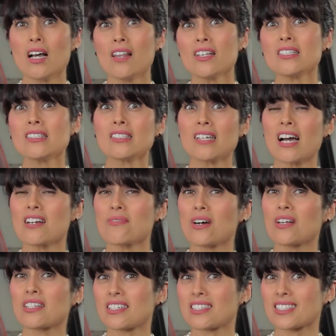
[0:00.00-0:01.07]
This is kind of
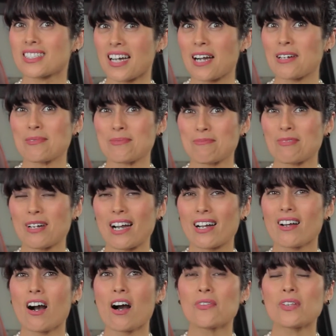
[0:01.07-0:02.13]
on the inside,
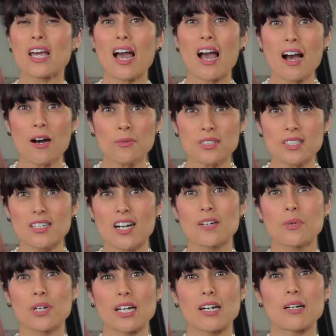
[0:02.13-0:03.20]
right? On the outside,
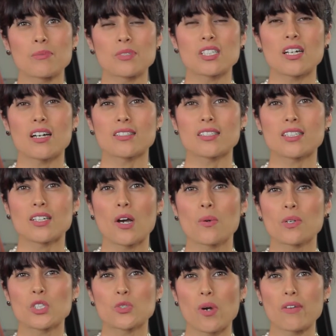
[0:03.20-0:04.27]
when it comes to SEO
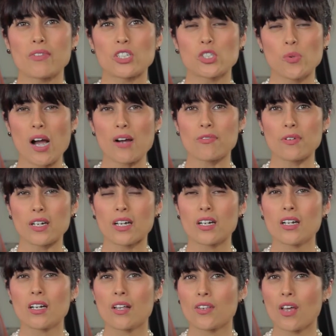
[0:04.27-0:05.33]
and driving traffic,
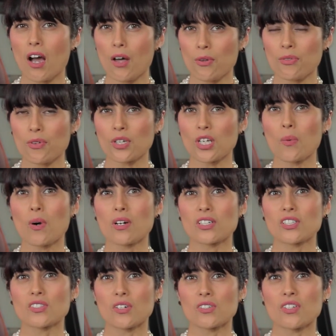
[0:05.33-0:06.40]
the other thing you want to
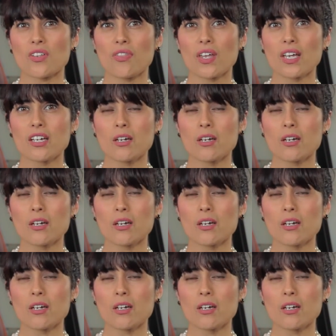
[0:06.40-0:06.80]
start to think